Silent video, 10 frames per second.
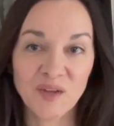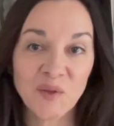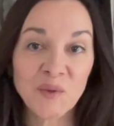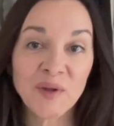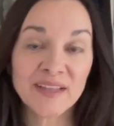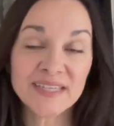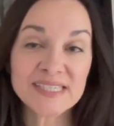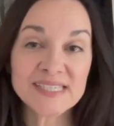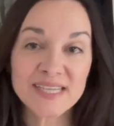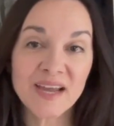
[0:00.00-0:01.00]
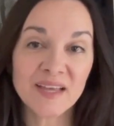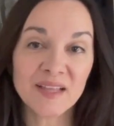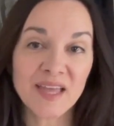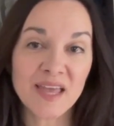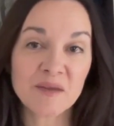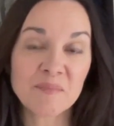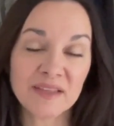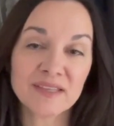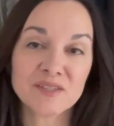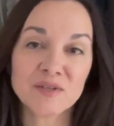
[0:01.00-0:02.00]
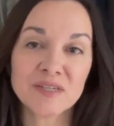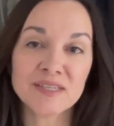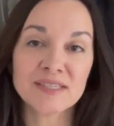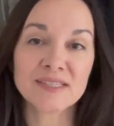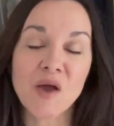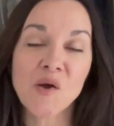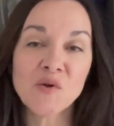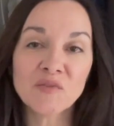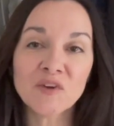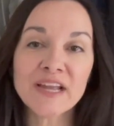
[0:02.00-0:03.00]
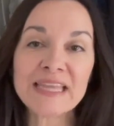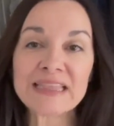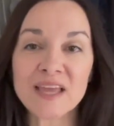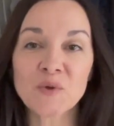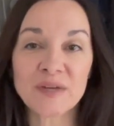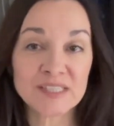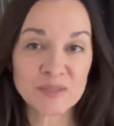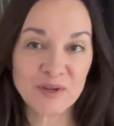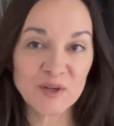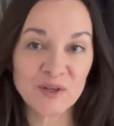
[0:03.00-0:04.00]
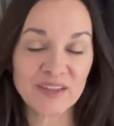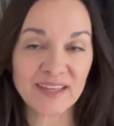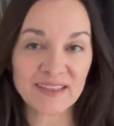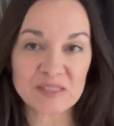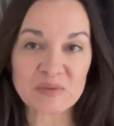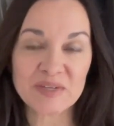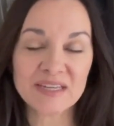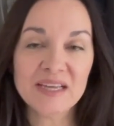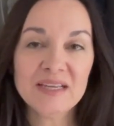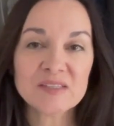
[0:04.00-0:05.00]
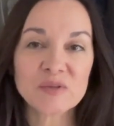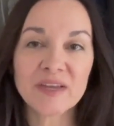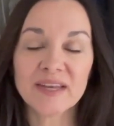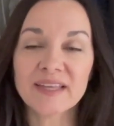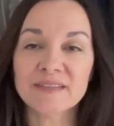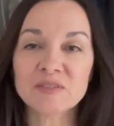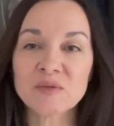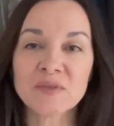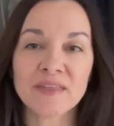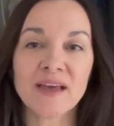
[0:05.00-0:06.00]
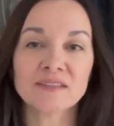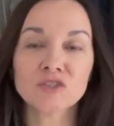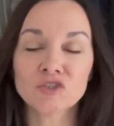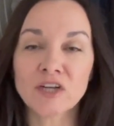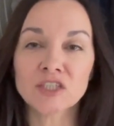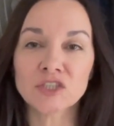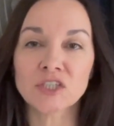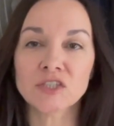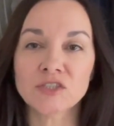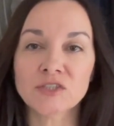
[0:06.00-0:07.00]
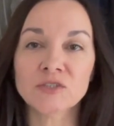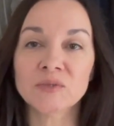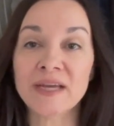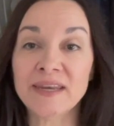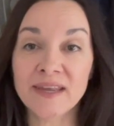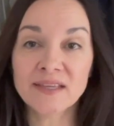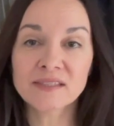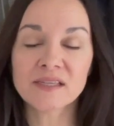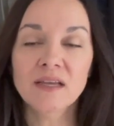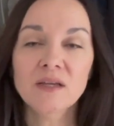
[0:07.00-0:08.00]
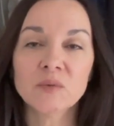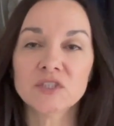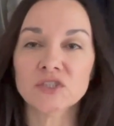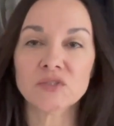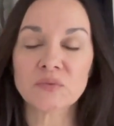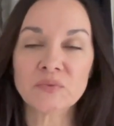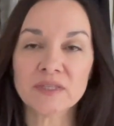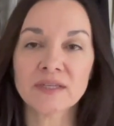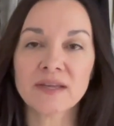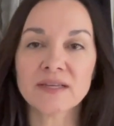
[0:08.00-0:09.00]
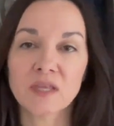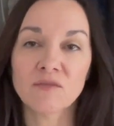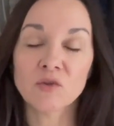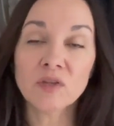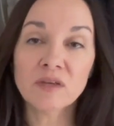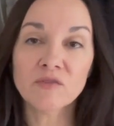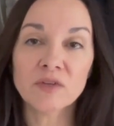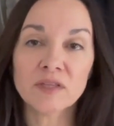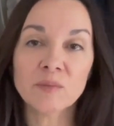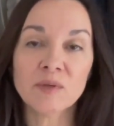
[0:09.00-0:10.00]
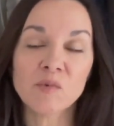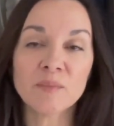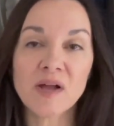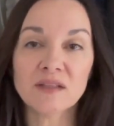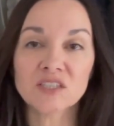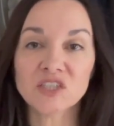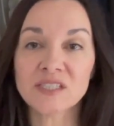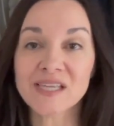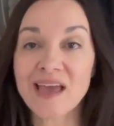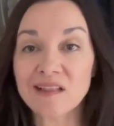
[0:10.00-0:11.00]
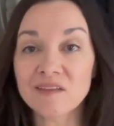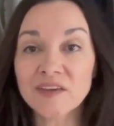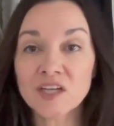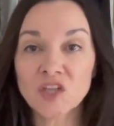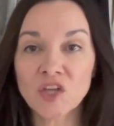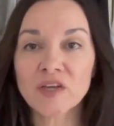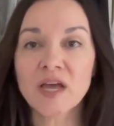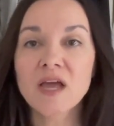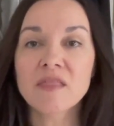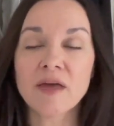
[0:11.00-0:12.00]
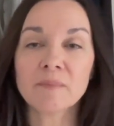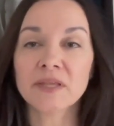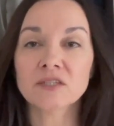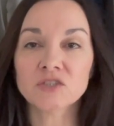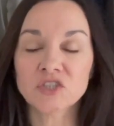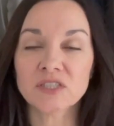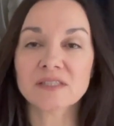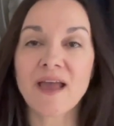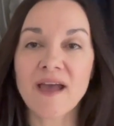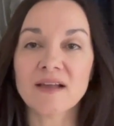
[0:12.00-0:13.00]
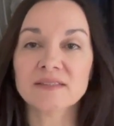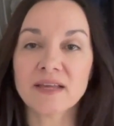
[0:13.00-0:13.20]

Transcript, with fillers: Another way I like to style a blazer is over a lightweight sweater like this one. So again, it gives you that structure to a knit, which is really nice. If you're looking for a little bit more polish and to elevate a look, that blazer just adds